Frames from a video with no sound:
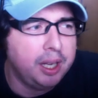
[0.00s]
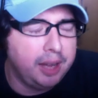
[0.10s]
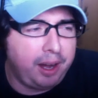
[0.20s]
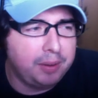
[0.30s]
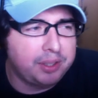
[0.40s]
If
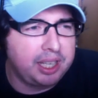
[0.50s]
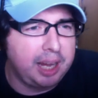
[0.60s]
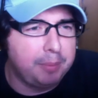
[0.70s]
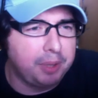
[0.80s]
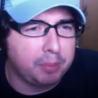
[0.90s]
I was a
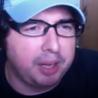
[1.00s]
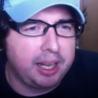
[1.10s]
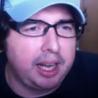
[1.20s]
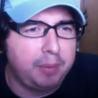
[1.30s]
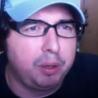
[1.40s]
gambling man,
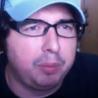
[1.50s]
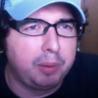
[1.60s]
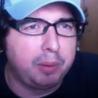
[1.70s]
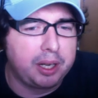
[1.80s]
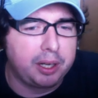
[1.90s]
I'd put my
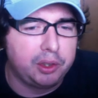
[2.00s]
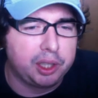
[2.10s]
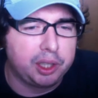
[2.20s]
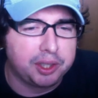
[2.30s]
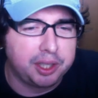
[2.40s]
money on
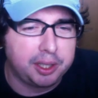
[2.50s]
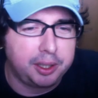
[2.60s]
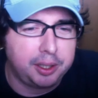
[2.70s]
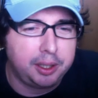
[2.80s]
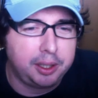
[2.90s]
John Cena.
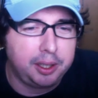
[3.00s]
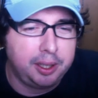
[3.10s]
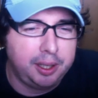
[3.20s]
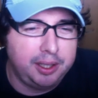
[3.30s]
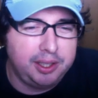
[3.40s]

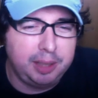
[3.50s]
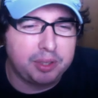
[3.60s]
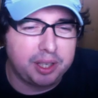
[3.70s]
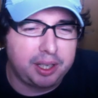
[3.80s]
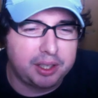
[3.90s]
It
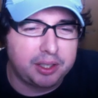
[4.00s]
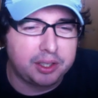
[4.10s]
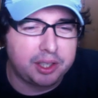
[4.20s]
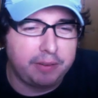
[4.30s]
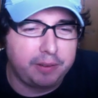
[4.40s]
seems like it's the
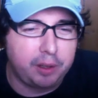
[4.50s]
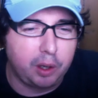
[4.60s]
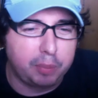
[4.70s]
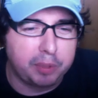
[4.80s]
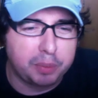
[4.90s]
safe
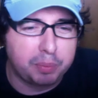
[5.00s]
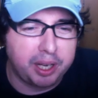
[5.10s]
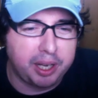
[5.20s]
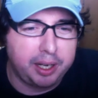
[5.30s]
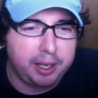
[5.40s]
garbage
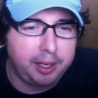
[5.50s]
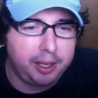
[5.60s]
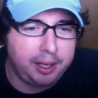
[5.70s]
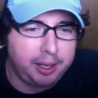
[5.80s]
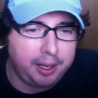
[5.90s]
bet.
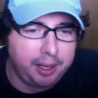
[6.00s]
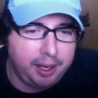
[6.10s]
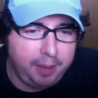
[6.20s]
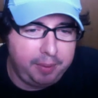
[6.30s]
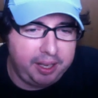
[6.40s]

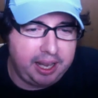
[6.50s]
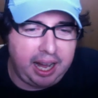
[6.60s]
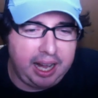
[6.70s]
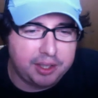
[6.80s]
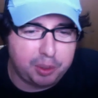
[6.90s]
I mean, the
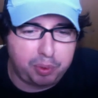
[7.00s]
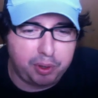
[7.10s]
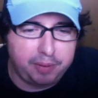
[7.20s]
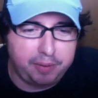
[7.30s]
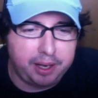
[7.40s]
odds are
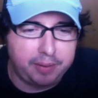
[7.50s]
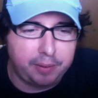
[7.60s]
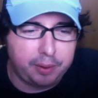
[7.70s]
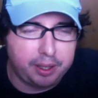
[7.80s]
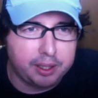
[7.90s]
pretty
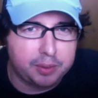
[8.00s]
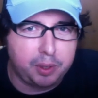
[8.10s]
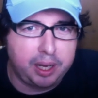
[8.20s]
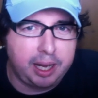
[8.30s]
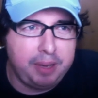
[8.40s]
favored in his way.
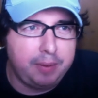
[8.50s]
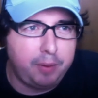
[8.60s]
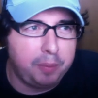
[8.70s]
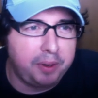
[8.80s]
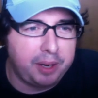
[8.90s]
I mean,
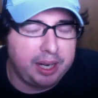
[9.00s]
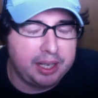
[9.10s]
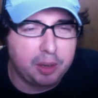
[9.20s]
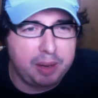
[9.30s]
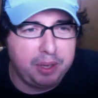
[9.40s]
Roman Reigns,
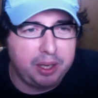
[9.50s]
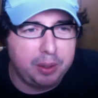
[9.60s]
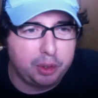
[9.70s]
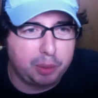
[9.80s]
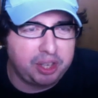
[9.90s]
there might be
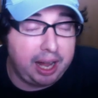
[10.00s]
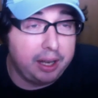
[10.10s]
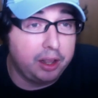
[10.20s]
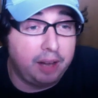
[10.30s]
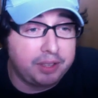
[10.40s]
huge upset. I'd
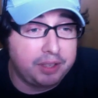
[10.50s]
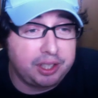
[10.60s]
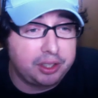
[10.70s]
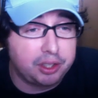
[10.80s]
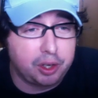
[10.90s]
love to see
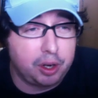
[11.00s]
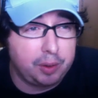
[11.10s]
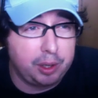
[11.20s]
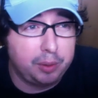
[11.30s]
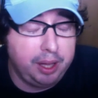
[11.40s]

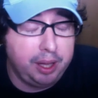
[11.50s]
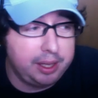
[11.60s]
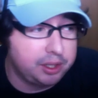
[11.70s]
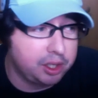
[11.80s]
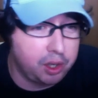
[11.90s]
Cesaro, and then
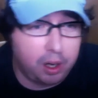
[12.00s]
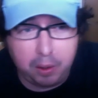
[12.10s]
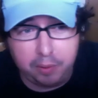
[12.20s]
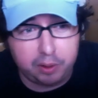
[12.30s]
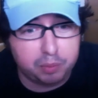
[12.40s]

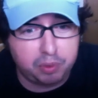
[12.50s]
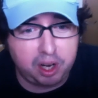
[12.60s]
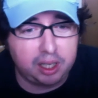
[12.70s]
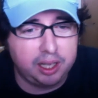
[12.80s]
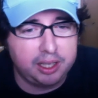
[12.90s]
Cesaro versus
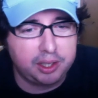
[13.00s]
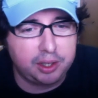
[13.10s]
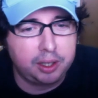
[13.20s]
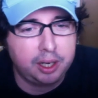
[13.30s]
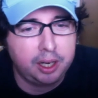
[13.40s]
Brock
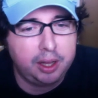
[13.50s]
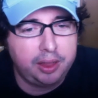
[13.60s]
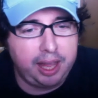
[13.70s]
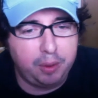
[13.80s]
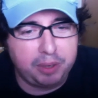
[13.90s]
Lesnar.
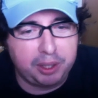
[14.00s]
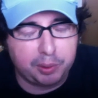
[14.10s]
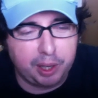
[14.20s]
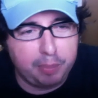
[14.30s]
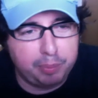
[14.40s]
That would be
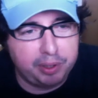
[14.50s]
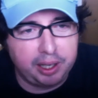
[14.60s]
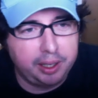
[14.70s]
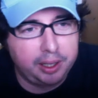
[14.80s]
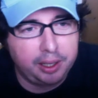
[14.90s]
great, but,
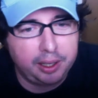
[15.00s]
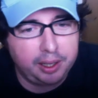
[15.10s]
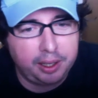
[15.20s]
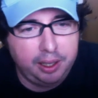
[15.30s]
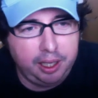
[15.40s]

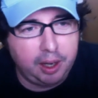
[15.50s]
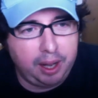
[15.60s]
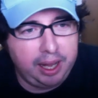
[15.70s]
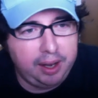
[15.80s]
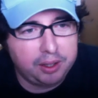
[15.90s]

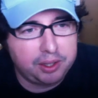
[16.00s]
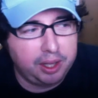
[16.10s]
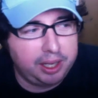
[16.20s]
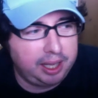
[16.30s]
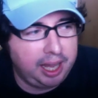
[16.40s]
I'd also
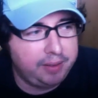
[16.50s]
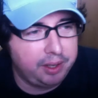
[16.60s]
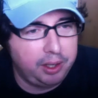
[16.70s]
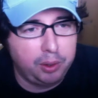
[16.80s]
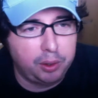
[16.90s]
like to have a
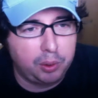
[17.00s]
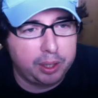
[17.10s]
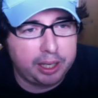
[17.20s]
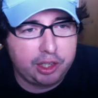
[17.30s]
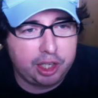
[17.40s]
unicorn
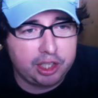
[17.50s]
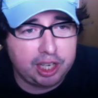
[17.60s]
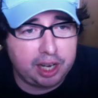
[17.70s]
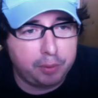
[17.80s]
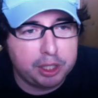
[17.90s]
that shits
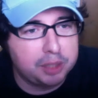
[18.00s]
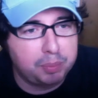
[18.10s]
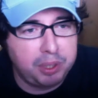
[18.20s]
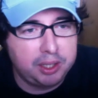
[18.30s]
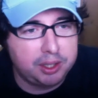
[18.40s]
out Reese's
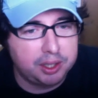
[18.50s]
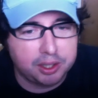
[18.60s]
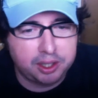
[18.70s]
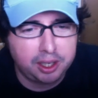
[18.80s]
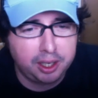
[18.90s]

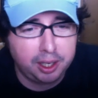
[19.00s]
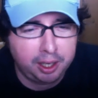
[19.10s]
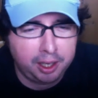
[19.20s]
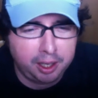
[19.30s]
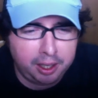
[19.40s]
Pieces.
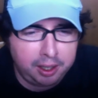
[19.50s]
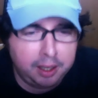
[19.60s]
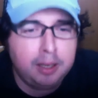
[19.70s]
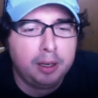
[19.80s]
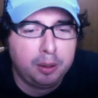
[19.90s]

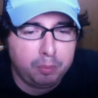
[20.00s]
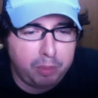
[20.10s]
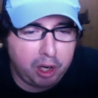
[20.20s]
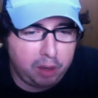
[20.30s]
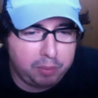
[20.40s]

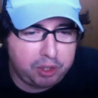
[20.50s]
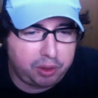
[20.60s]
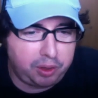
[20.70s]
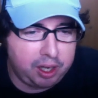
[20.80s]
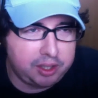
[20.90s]
Booms, your
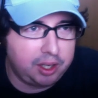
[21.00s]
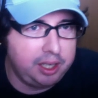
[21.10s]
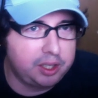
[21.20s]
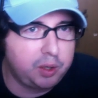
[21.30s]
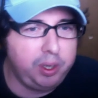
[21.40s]
thoughts on
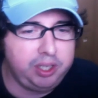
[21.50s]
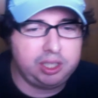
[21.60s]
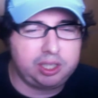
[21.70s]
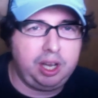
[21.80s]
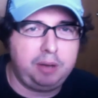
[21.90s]
these
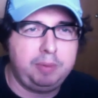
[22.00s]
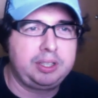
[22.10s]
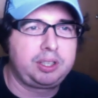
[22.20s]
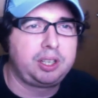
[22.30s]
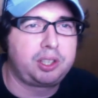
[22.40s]
questions,
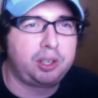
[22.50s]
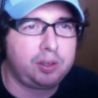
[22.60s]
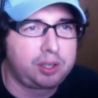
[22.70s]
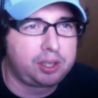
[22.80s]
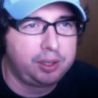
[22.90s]
comments,
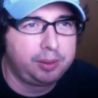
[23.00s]
concerns?